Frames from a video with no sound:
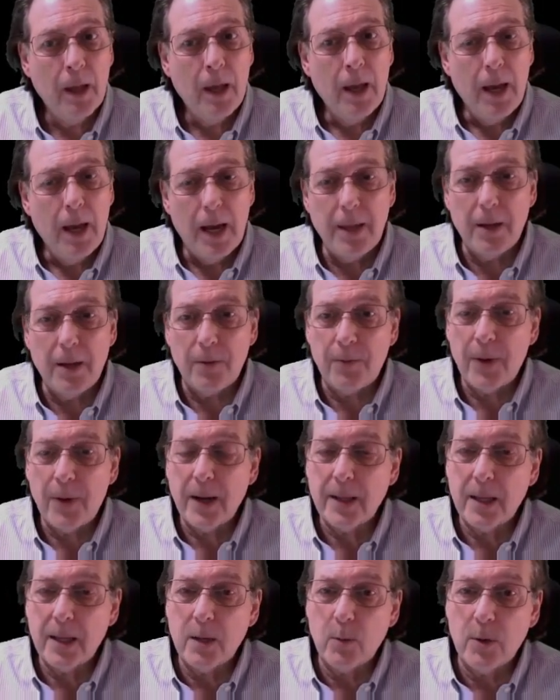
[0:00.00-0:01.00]
And then
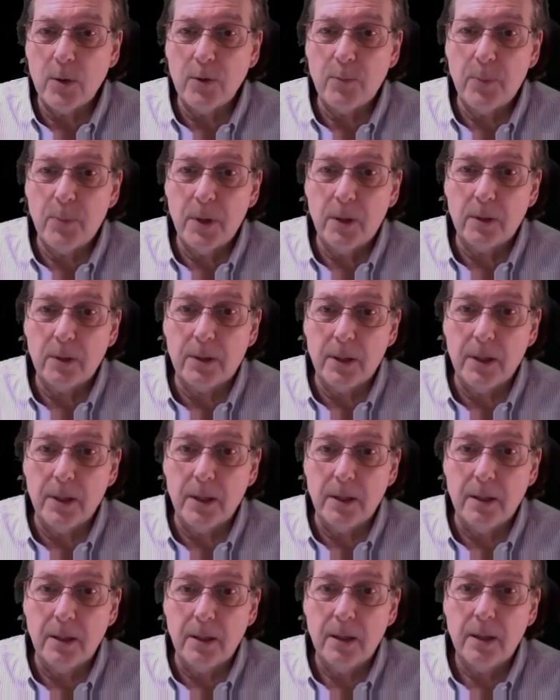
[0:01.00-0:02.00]
finally, we've built
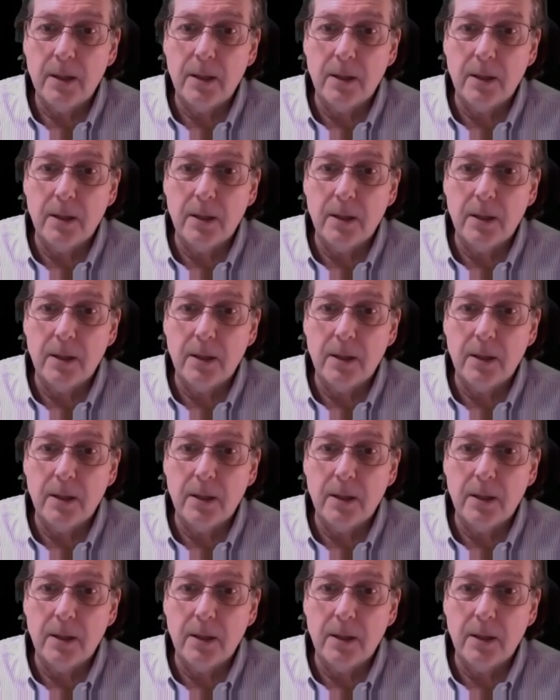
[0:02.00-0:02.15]
in,